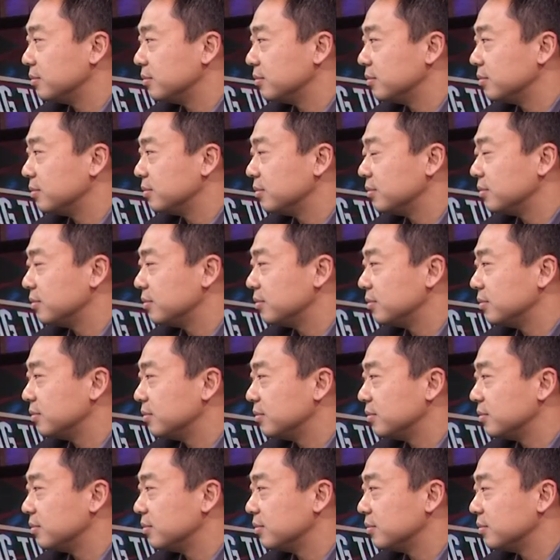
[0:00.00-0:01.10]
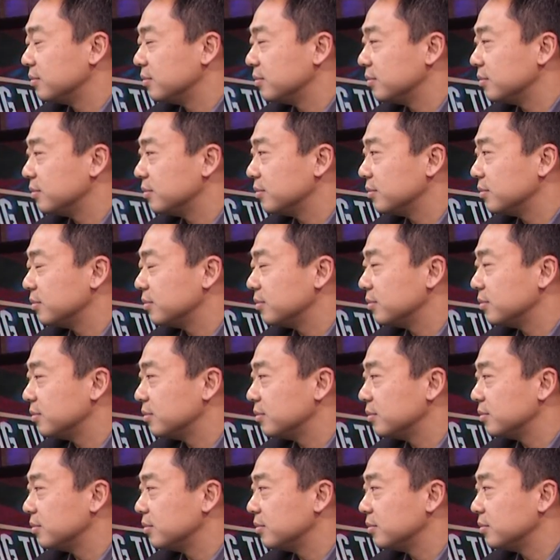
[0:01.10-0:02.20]

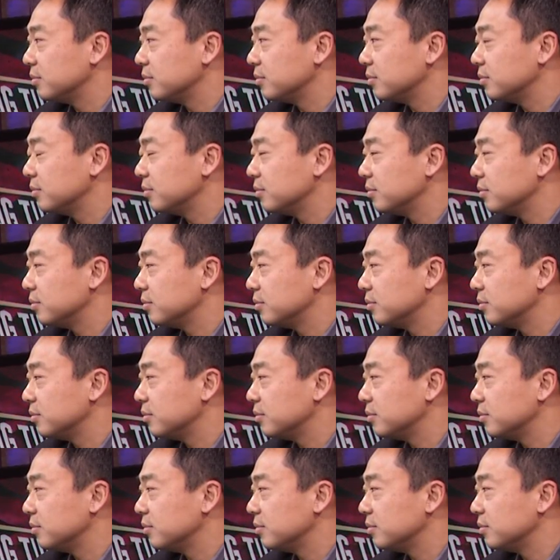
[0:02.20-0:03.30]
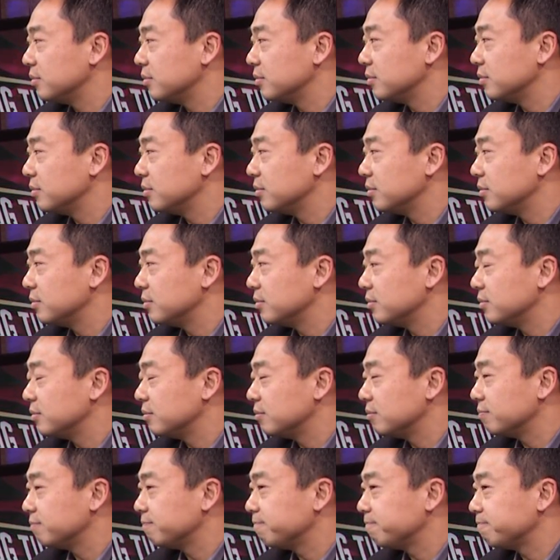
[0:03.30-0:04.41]

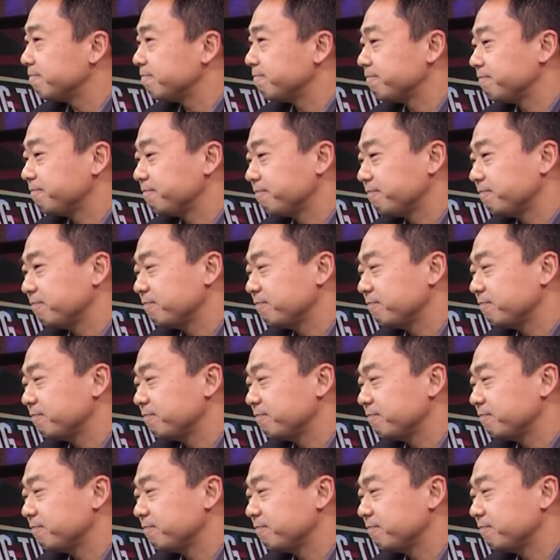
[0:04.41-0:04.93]
[no speech]